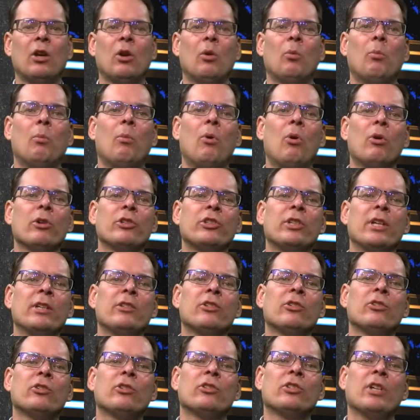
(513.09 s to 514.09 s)
more
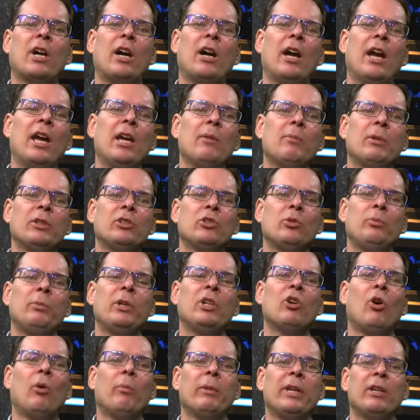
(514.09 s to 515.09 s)
citizens are able to become